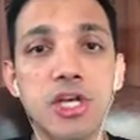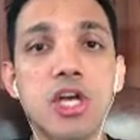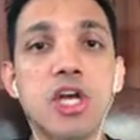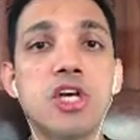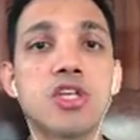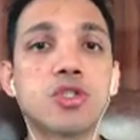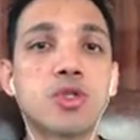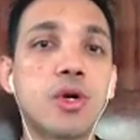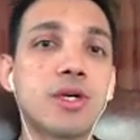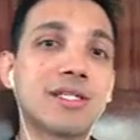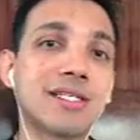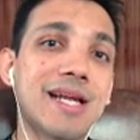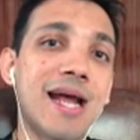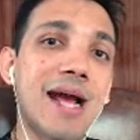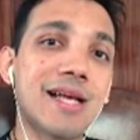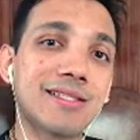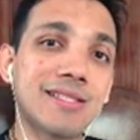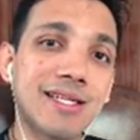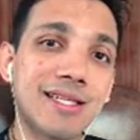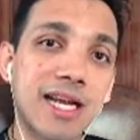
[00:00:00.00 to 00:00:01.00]
So it is an
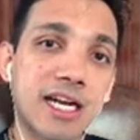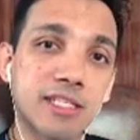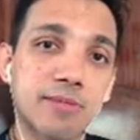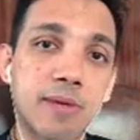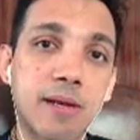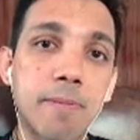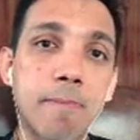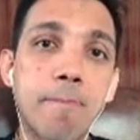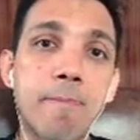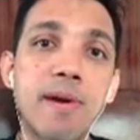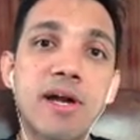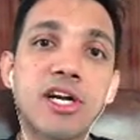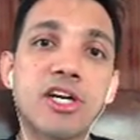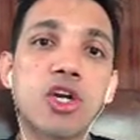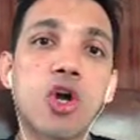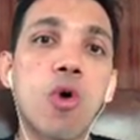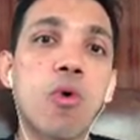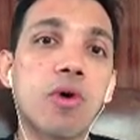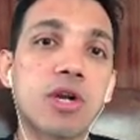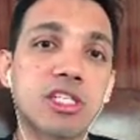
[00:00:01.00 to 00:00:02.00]
asset that has been built
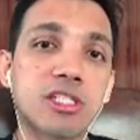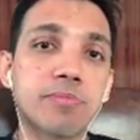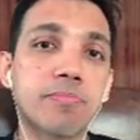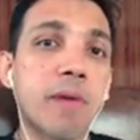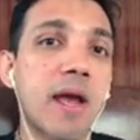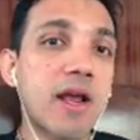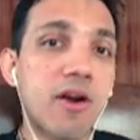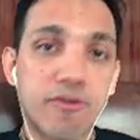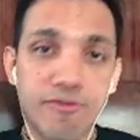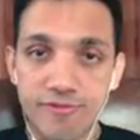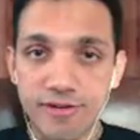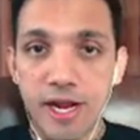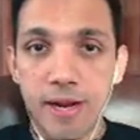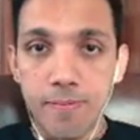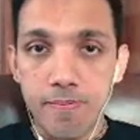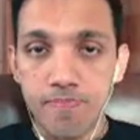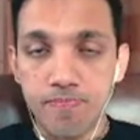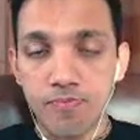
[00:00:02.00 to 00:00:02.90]
over a span of time.